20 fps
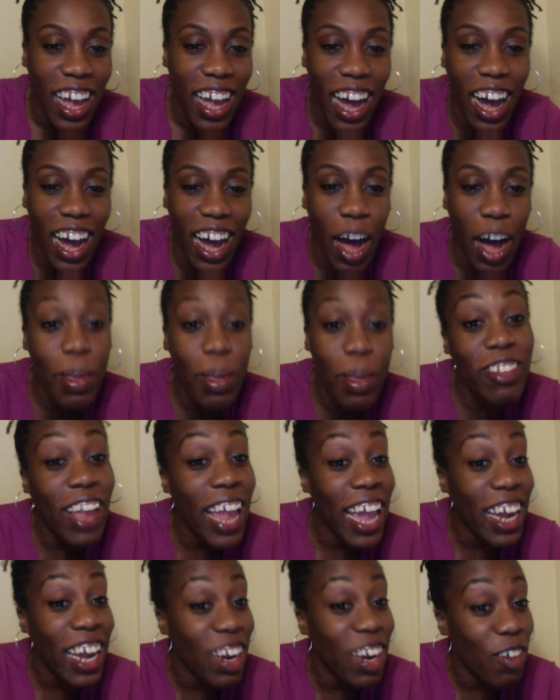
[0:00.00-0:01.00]

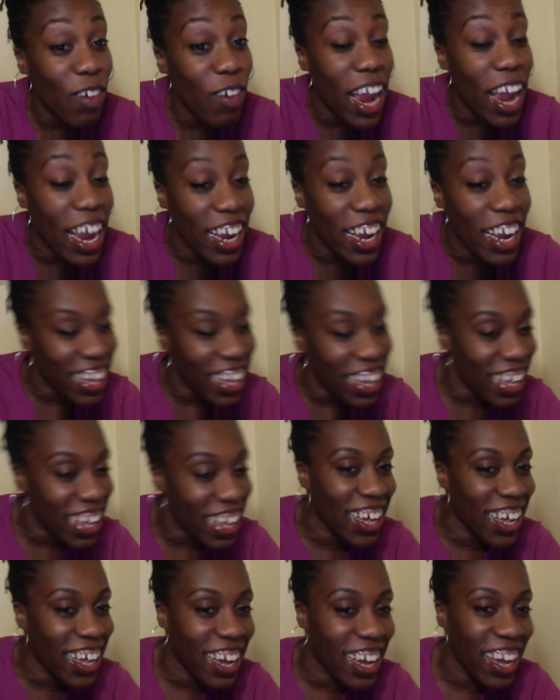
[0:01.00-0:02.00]
EJ and Lorraine,
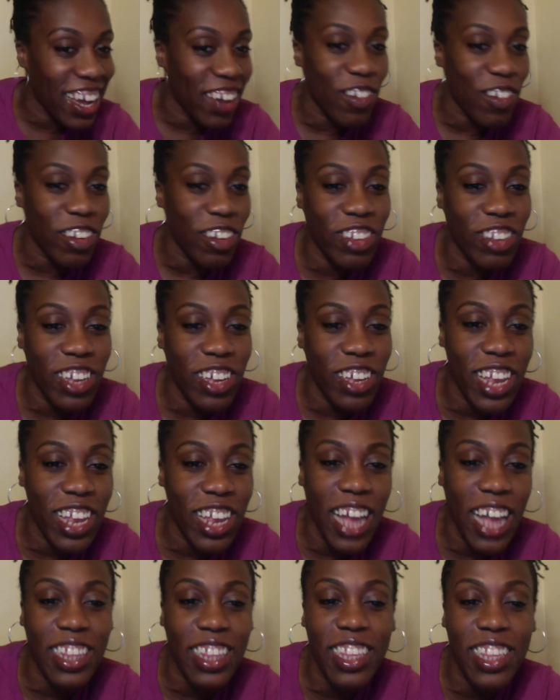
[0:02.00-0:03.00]
good. Virginia,
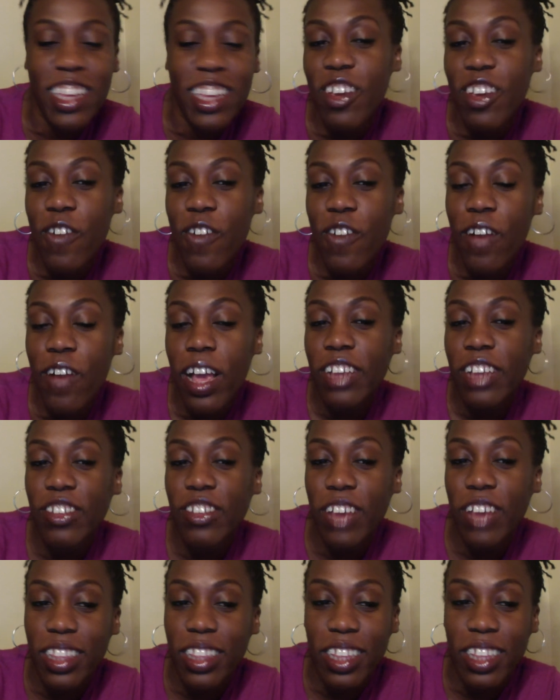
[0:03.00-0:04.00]
I see you.
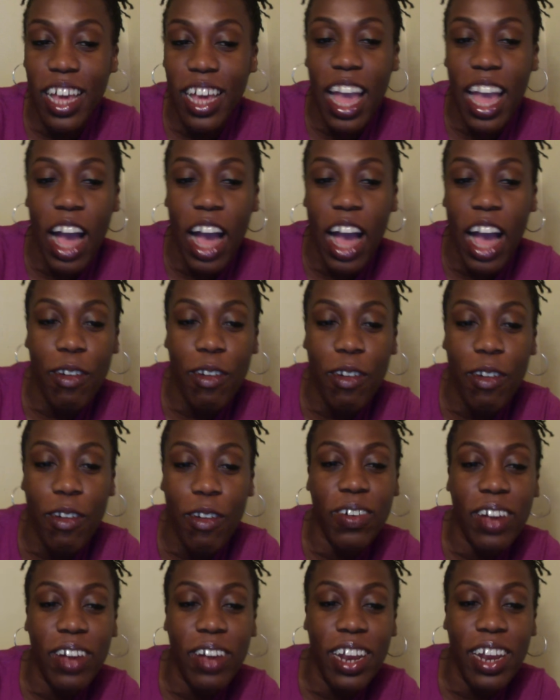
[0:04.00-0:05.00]
Jessica, hey, how are you
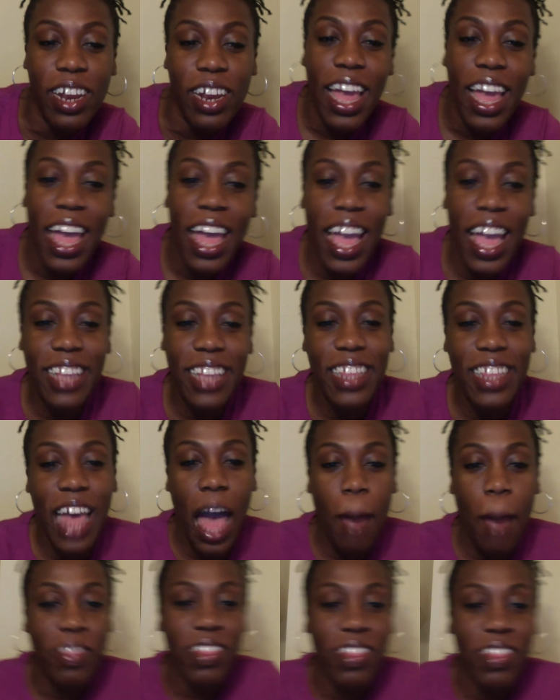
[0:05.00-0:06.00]
doing? Hey,
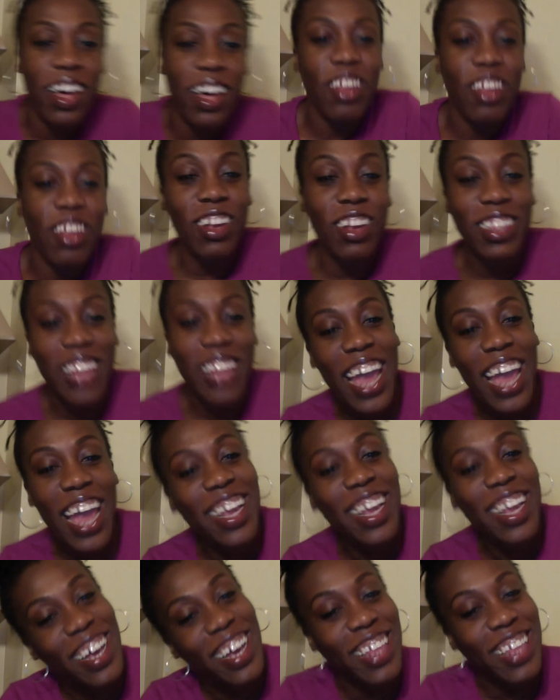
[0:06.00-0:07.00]
Tabitha, you're excited.
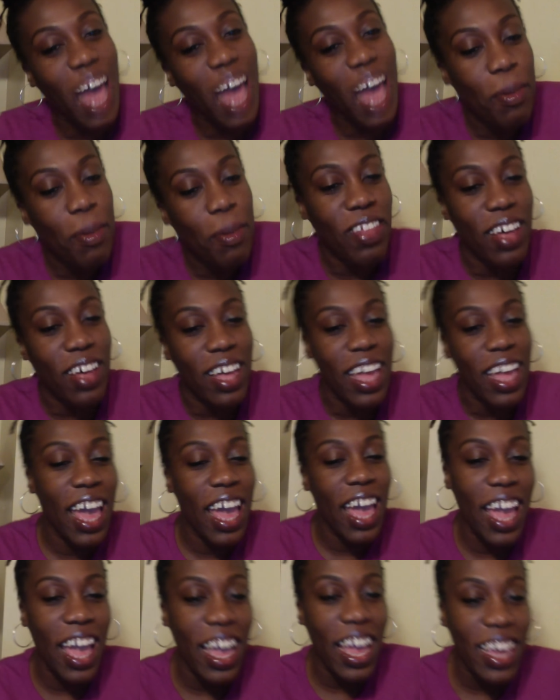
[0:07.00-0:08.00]
Good, Tabitha.
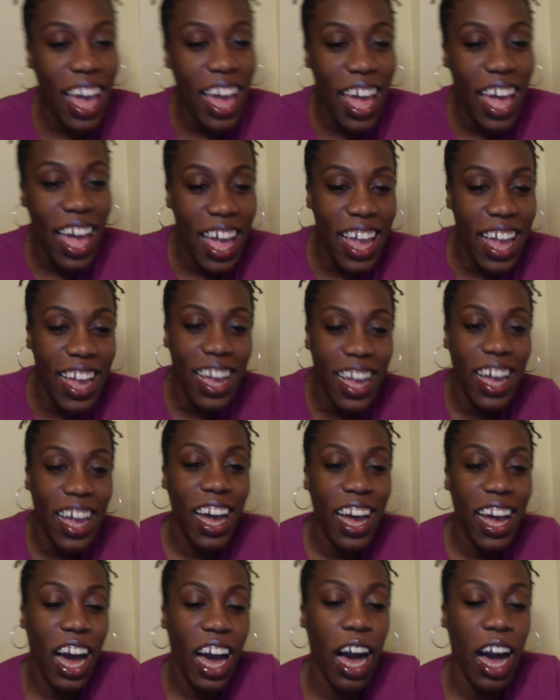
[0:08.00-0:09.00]
Hey, Kay.
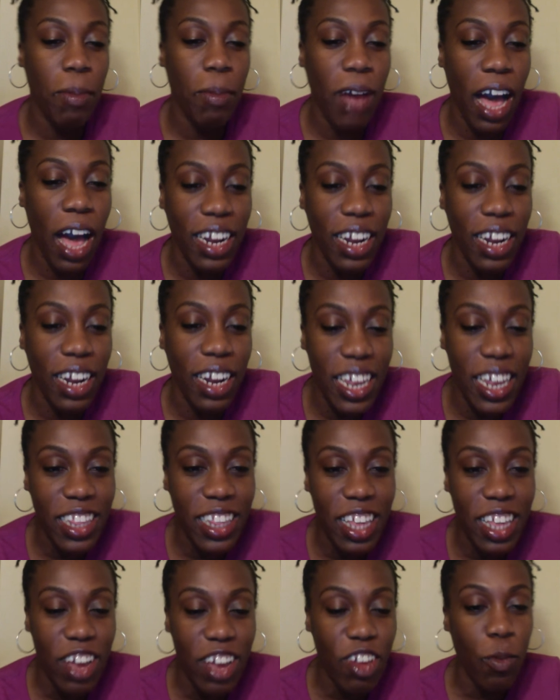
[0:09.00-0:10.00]
Colleen is
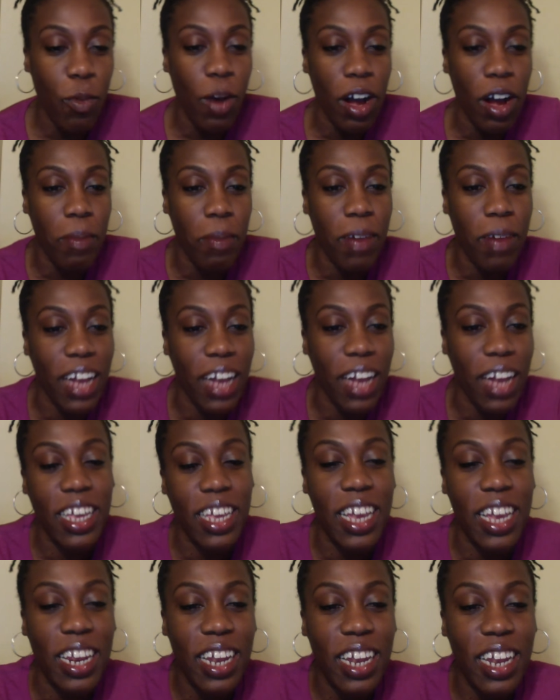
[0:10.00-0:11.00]
here. You're welcome,
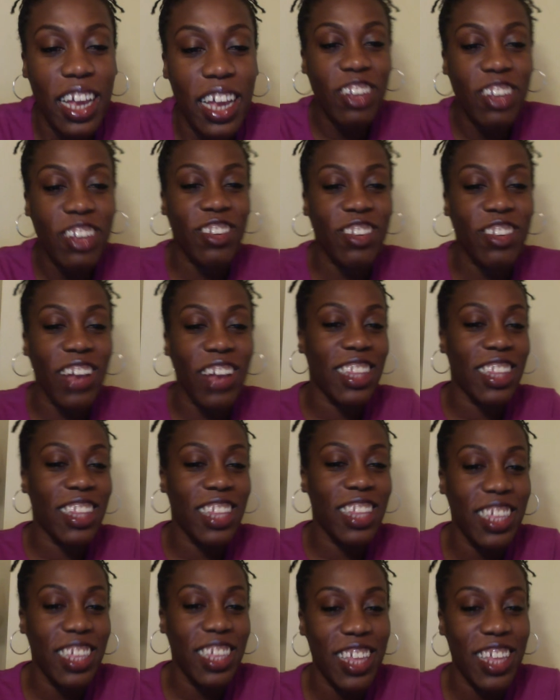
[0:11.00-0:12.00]
Colleen.
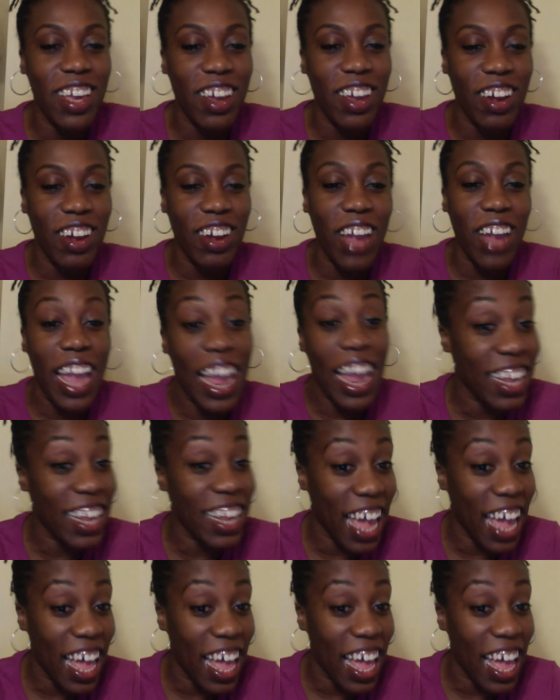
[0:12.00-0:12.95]
Shanti's here and guest.